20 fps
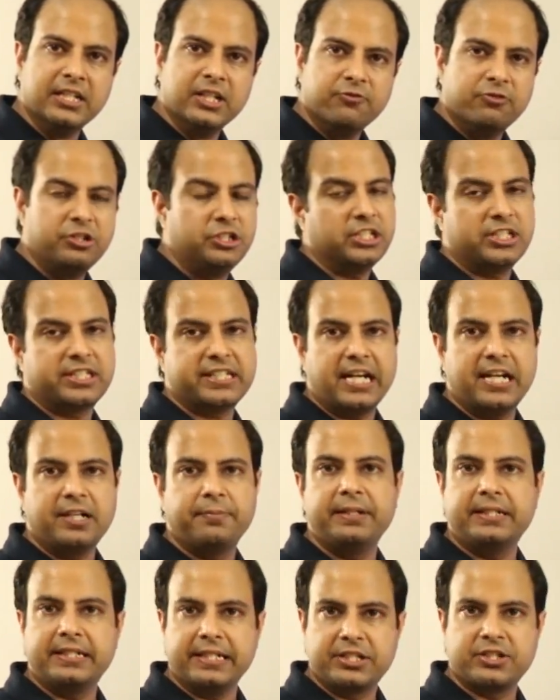which just can't
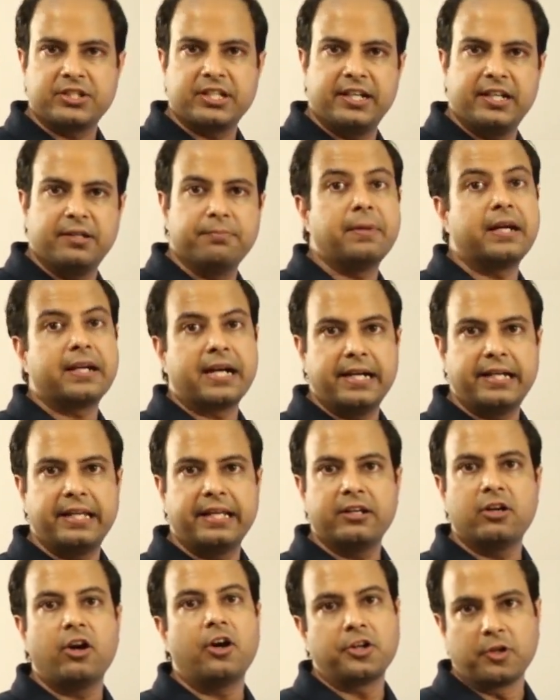be tested by
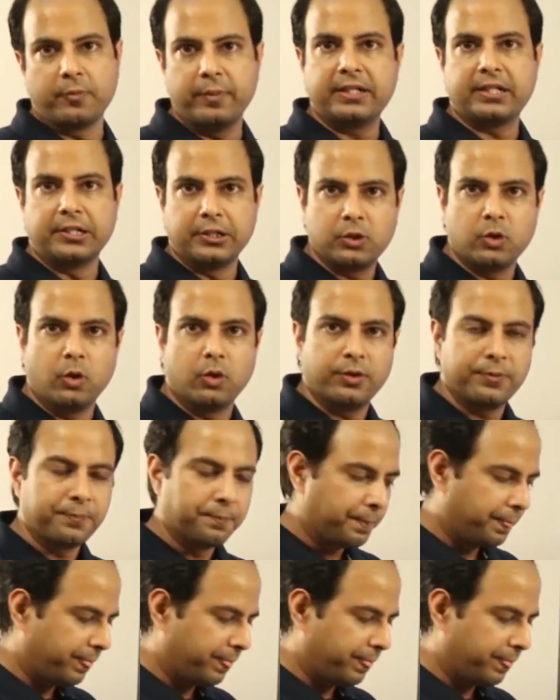writing automated code.